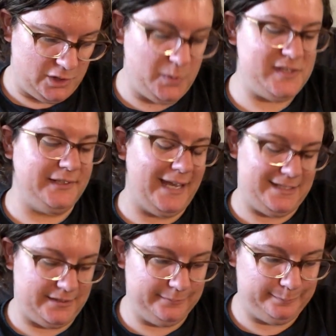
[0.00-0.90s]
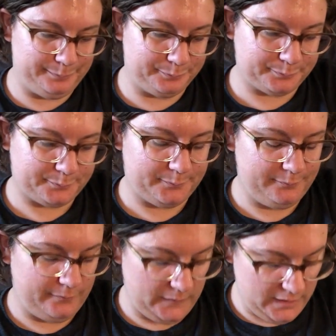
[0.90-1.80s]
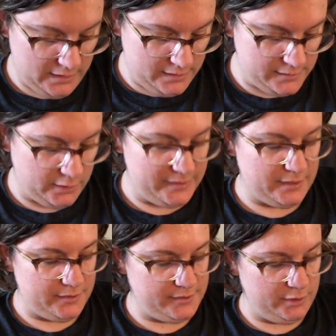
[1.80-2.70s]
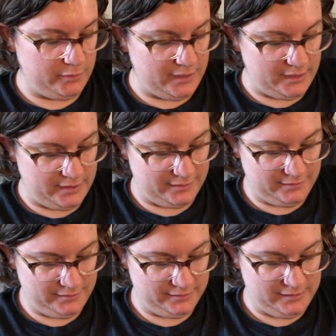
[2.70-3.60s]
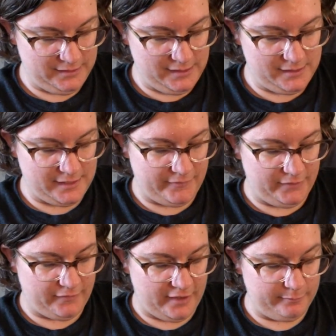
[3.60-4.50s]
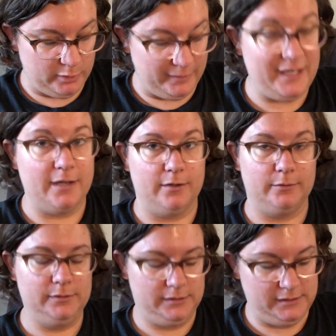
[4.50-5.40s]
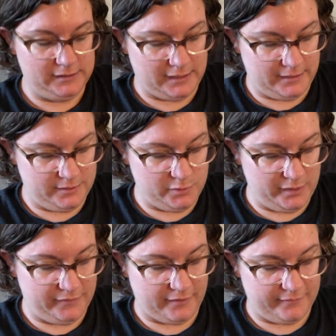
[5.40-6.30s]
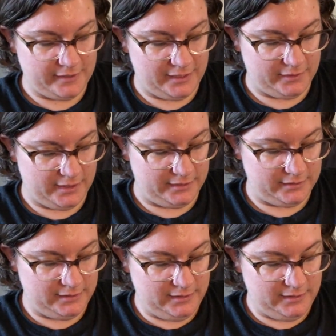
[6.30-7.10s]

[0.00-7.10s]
Twist Light. So it's also 75 merino and then 25 nylon.